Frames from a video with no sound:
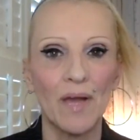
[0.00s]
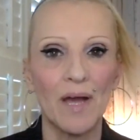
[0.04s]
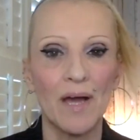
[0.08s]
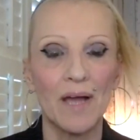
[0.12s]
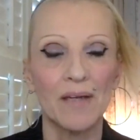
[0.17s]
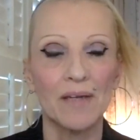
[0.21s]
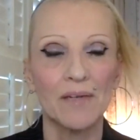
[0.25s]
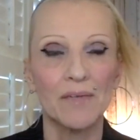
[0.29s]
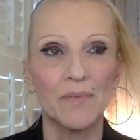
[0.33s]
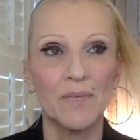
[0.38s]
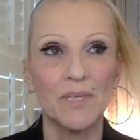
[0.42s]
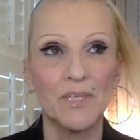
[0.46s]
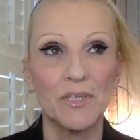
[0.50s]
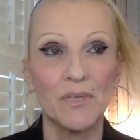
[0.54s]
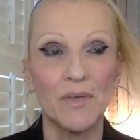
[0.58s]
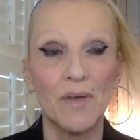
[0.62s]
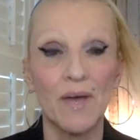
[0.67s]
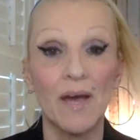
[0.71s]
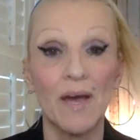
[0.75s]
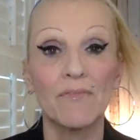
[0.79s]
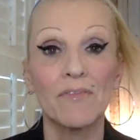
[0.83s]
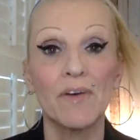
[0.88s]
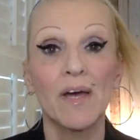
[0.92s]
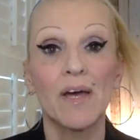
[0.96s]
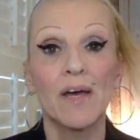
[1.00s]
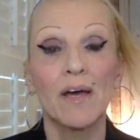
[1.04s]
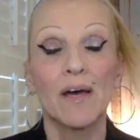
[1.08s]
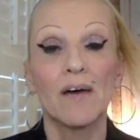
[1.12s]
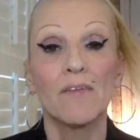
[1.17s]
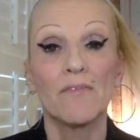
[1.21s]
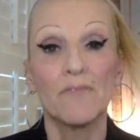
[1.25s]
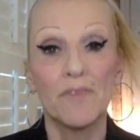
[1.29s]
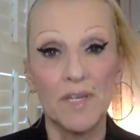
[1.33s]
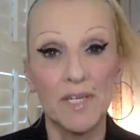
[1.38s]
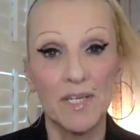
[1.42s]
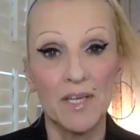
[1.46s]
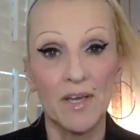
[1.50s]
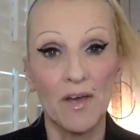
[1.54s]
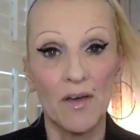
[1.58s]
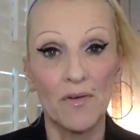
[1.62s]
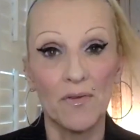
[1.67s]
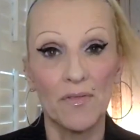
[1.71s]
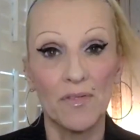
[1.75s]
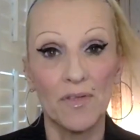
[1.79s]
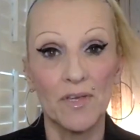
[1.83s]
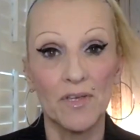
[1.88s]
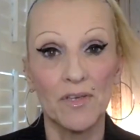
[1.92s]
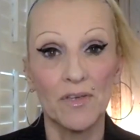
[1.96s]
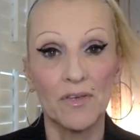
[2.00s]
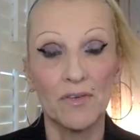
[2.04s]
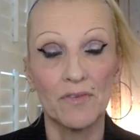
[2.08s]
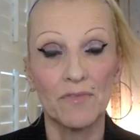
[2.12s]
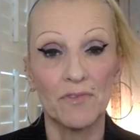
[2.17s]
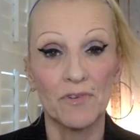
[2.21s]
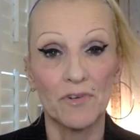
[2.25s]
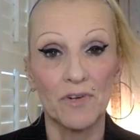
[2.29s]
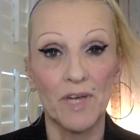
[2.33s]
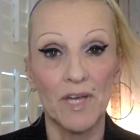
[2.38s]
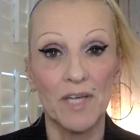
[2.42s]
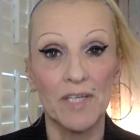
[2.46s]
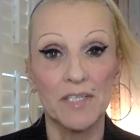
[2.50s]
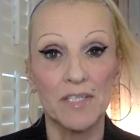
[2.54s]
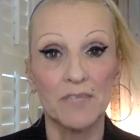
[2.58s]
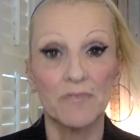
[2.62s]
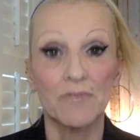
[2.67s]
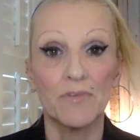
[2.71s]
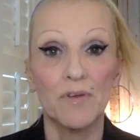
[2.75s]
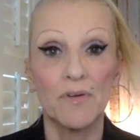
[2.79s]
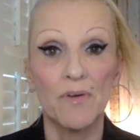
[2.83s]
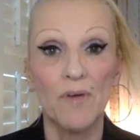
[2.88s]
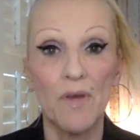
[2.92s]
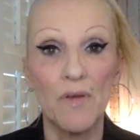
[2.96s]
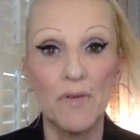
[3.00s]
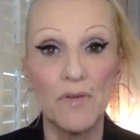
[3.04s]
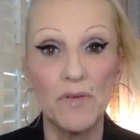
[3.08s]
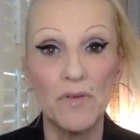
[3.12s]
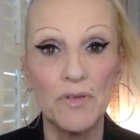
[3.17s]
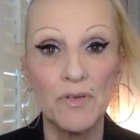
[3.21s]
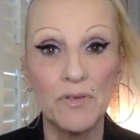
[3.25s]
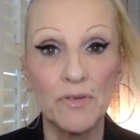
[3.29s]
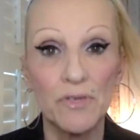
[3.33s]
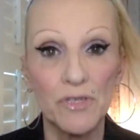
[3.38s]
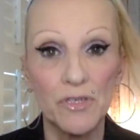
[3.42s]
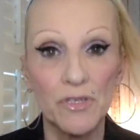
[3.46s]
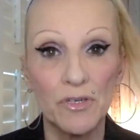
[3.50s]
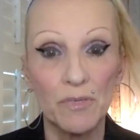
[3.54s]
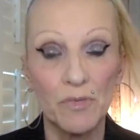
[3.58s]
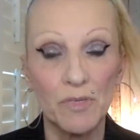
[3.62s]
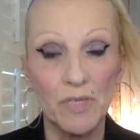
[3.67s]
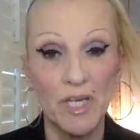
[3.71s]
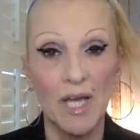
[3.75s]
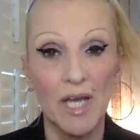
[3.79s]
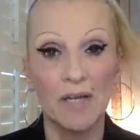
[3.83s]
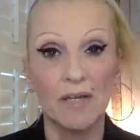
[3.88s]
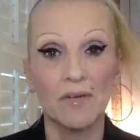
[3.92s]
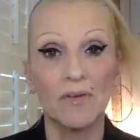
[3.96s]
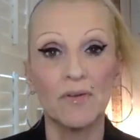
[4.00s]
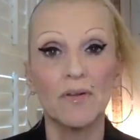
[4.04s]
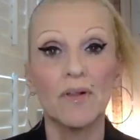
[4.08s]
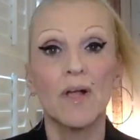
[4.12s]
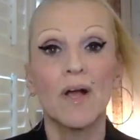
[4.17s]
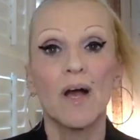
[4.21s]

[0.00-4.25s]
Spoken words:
And we do have a video that you've created for your own YouTube channel,